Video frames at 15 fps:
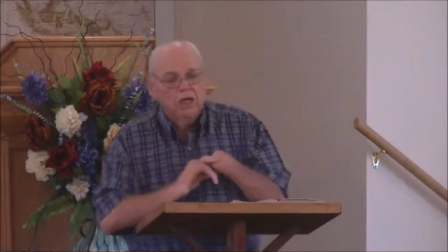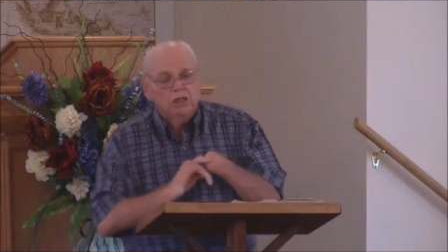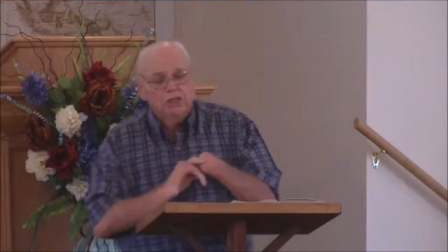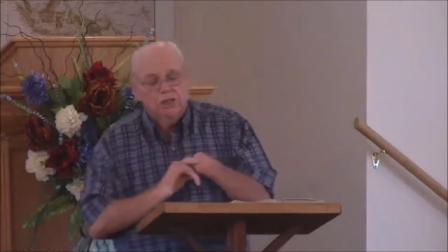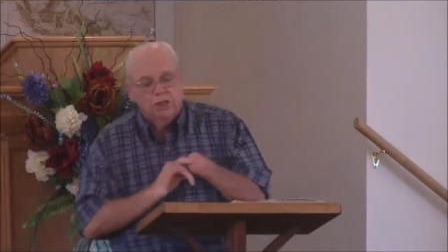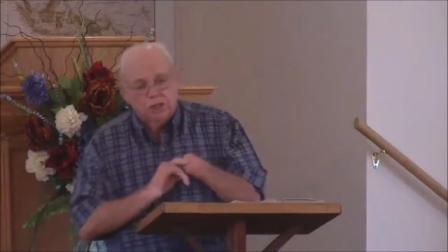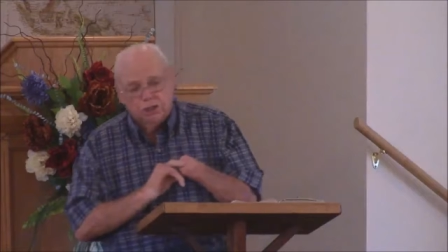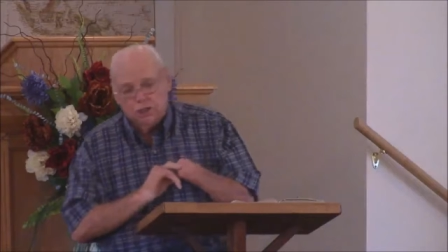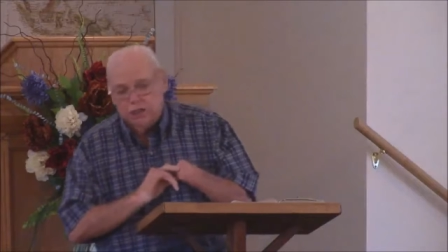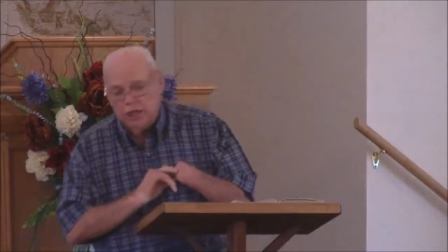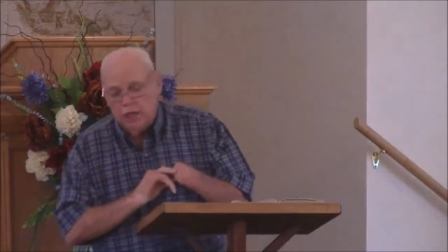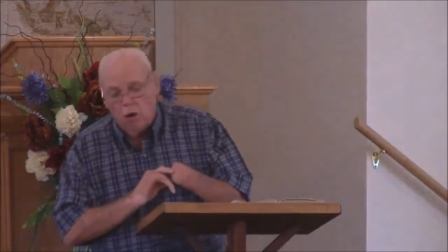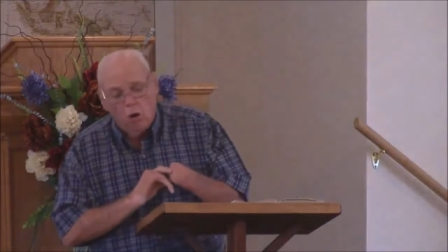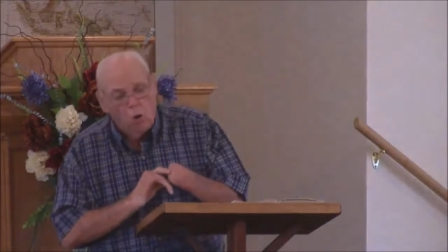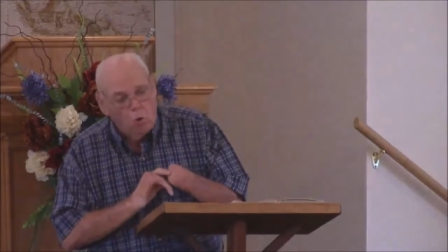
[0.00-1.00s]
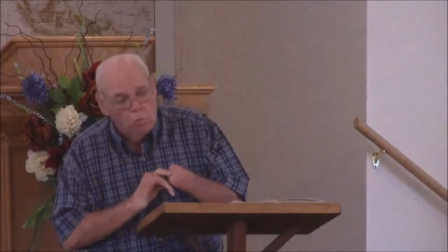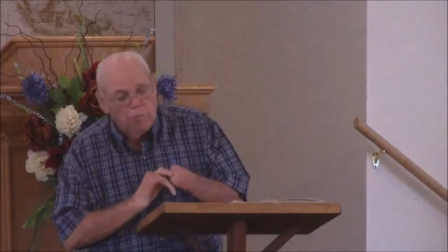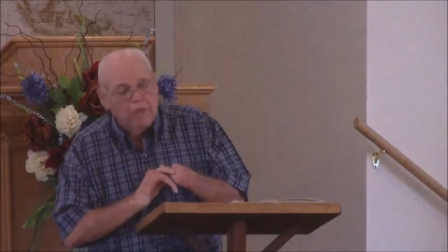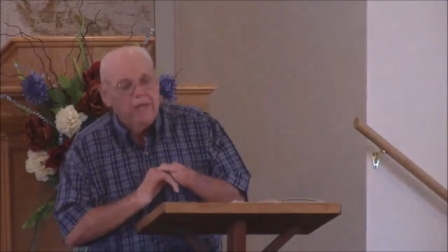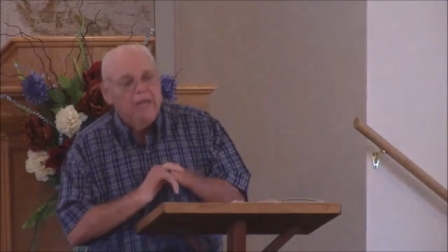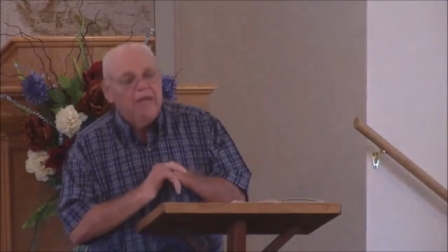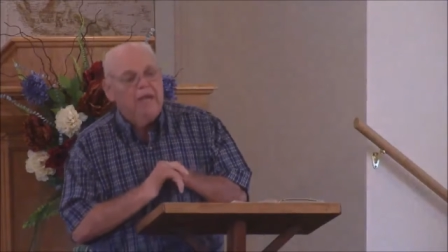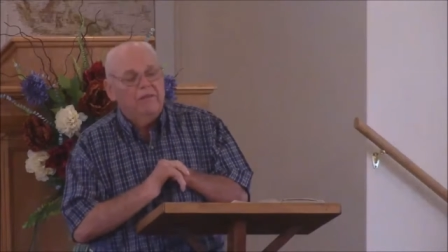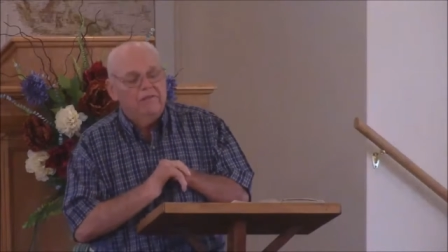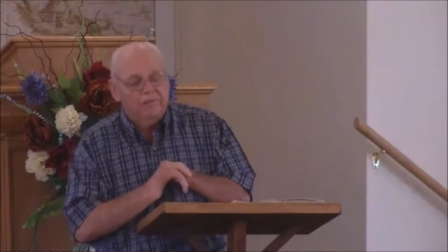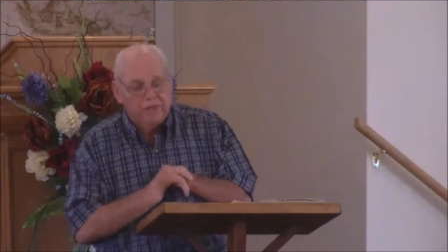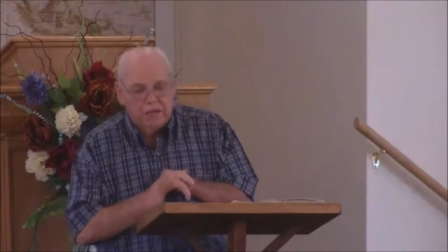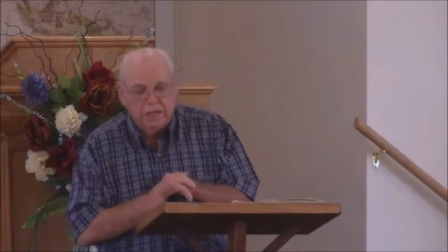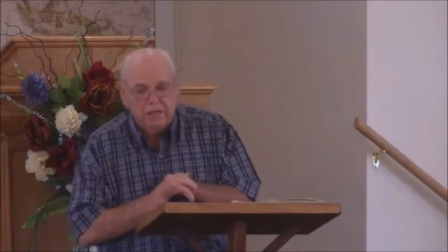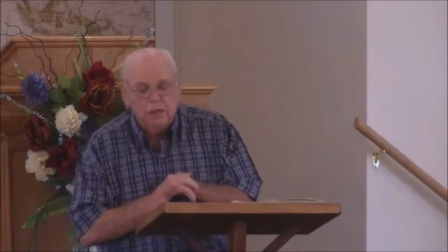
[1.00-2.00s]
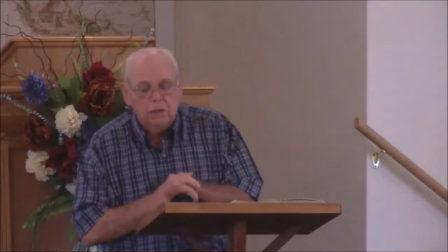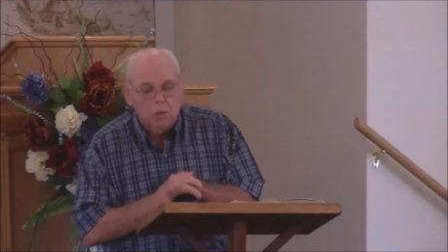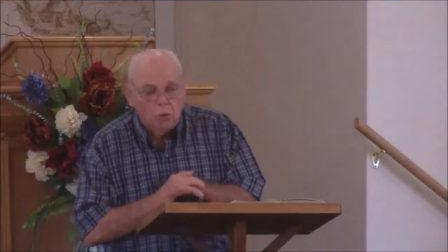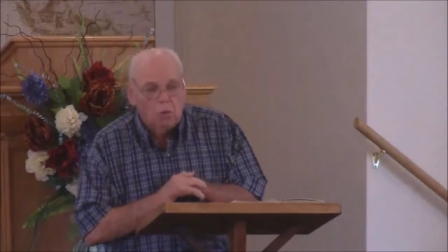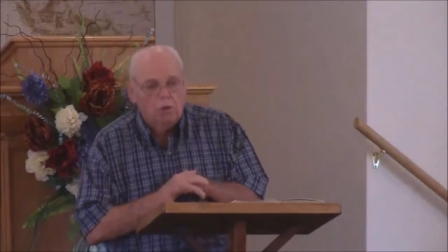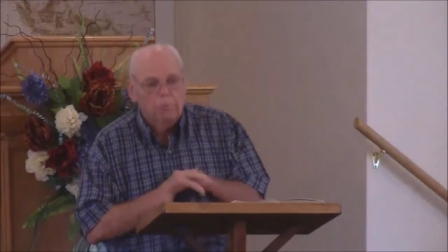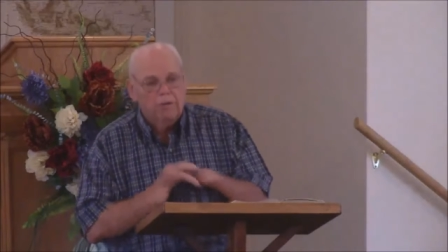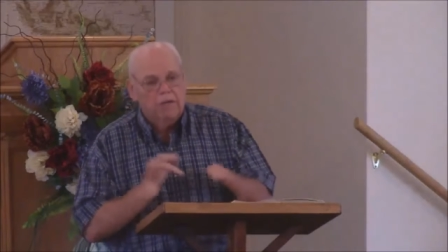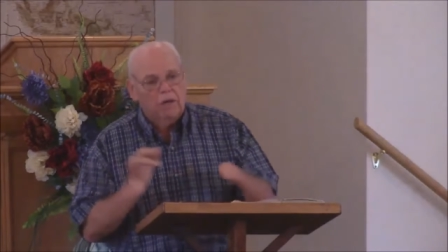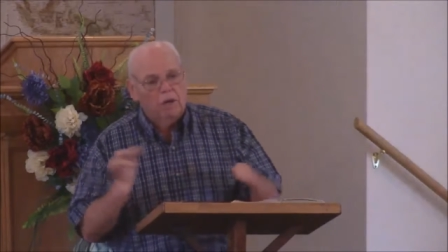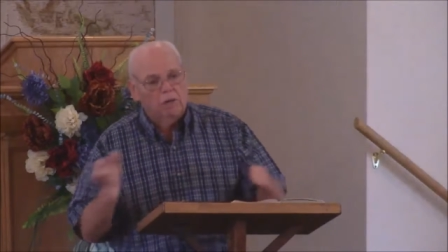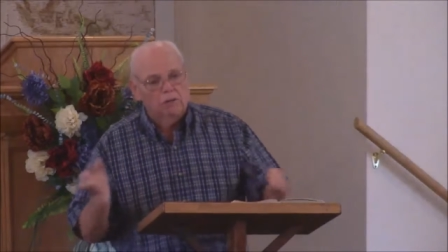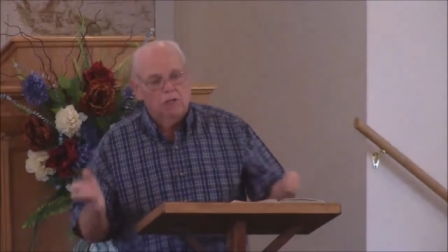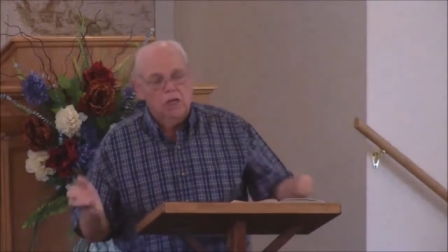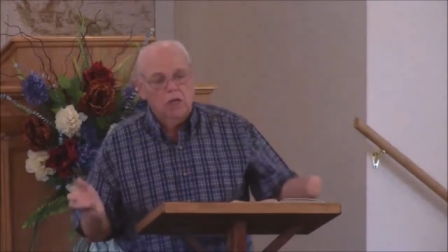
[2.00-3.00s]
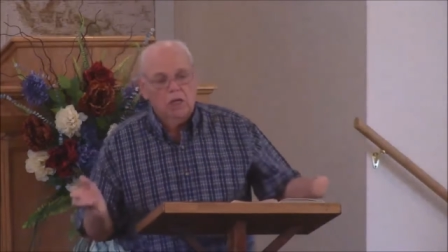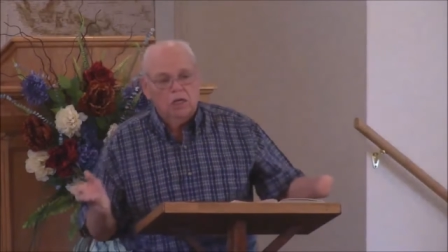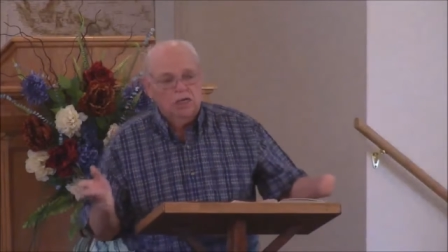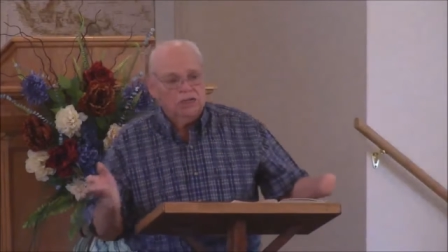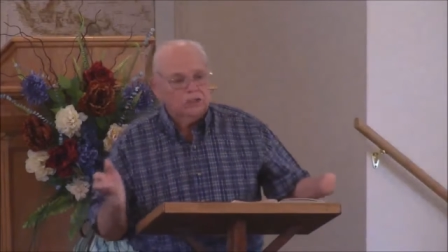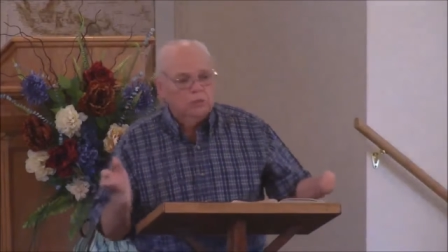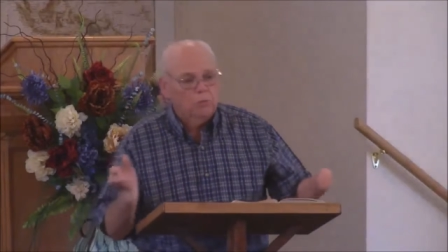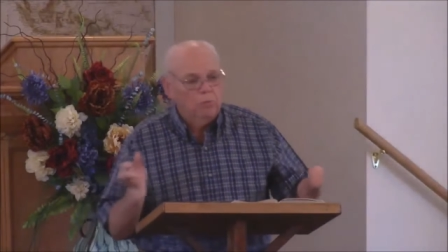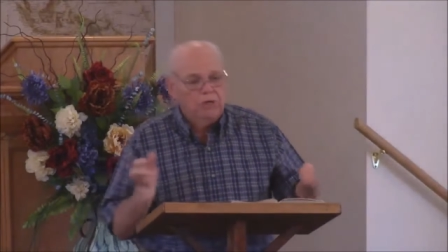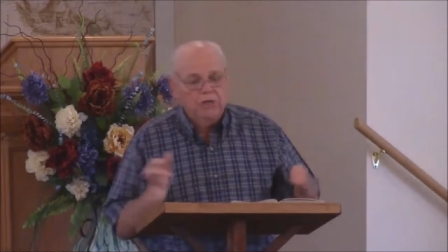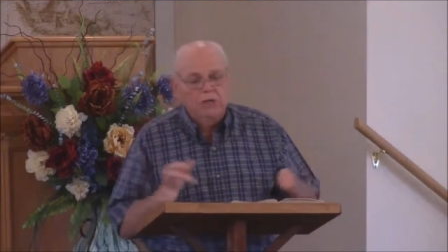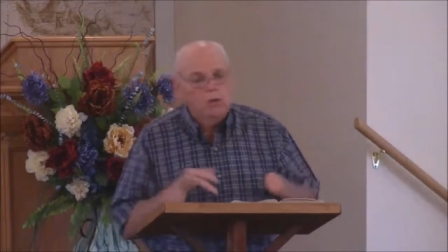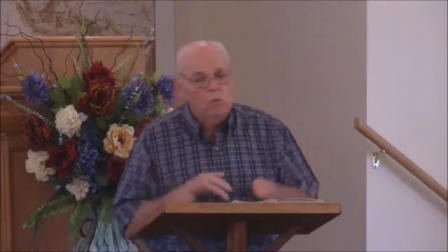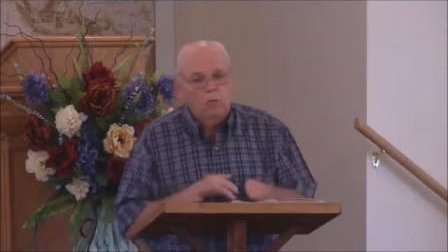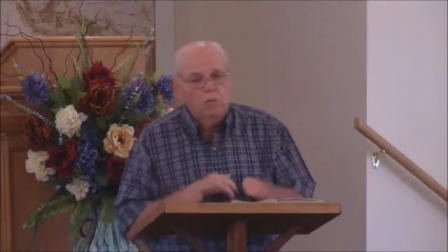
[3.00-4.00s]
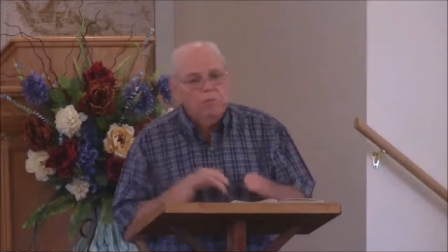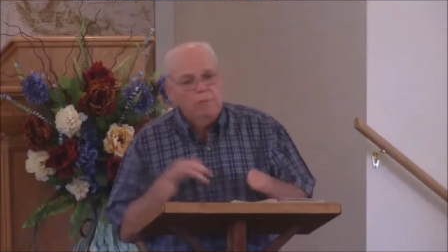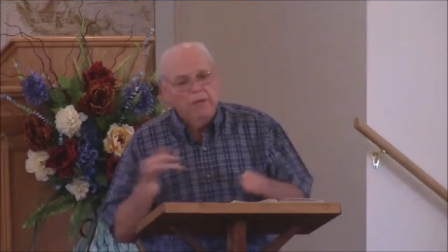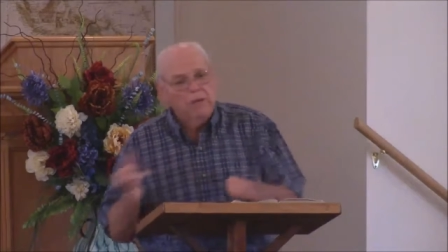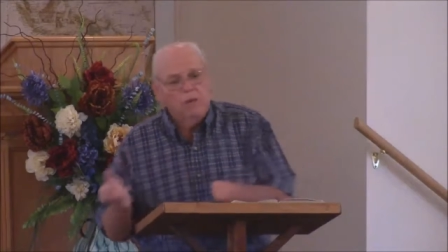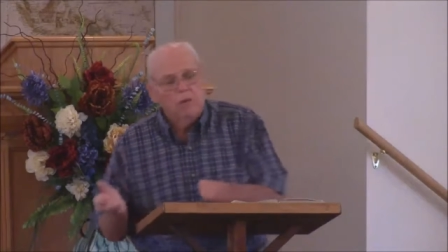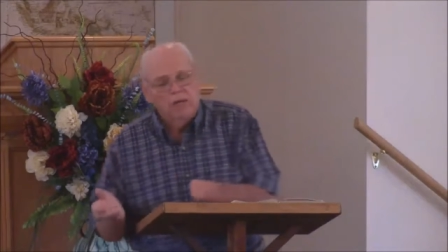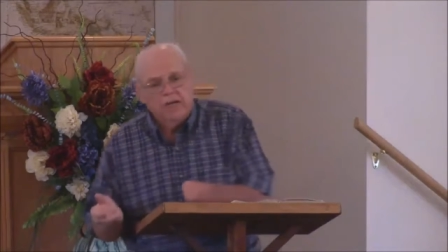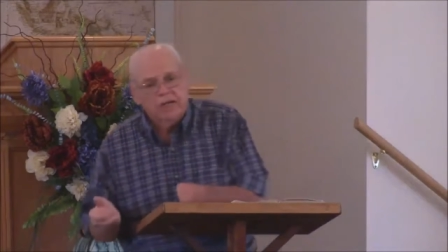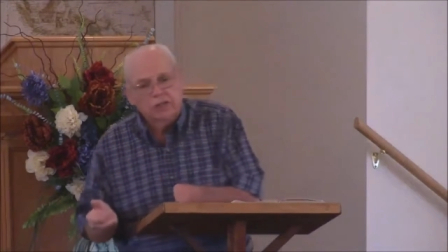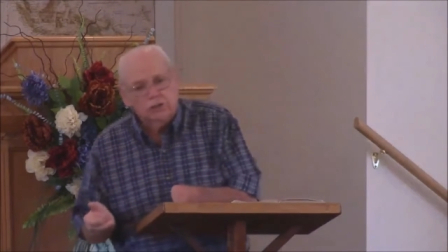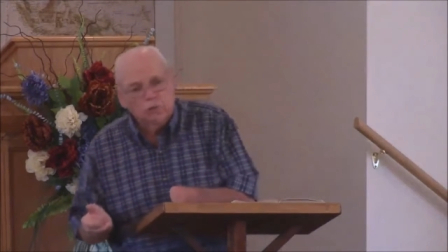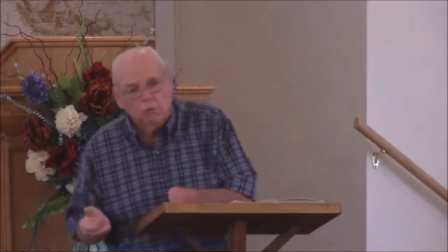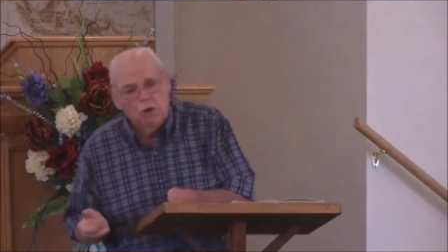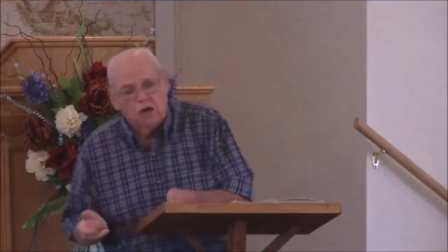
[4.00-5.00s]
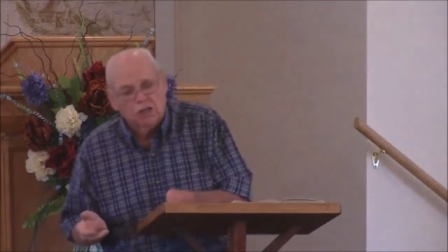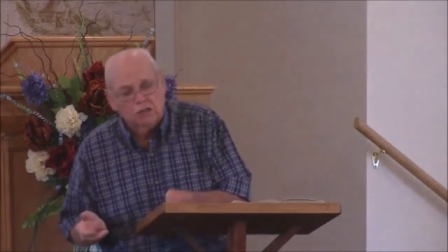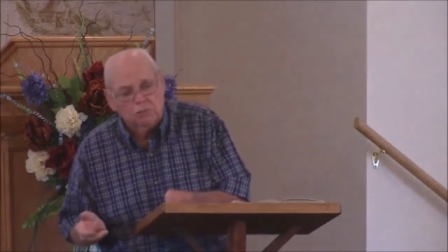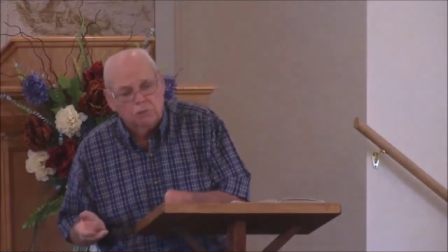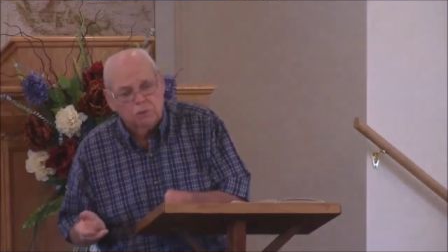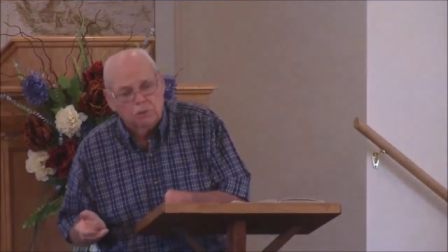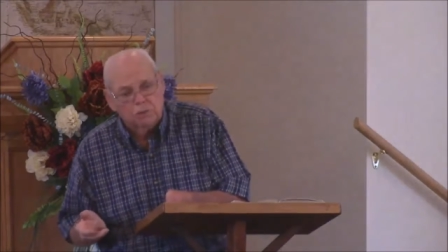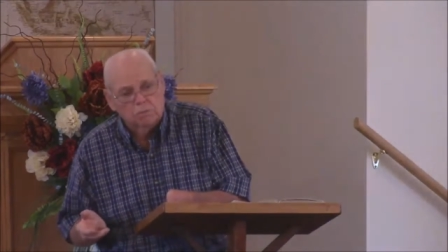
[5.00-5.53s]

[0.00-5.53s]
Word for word: just say, "Oh me," and "Thank you, Lord," because, right, listen, we don't rebel against the watchman.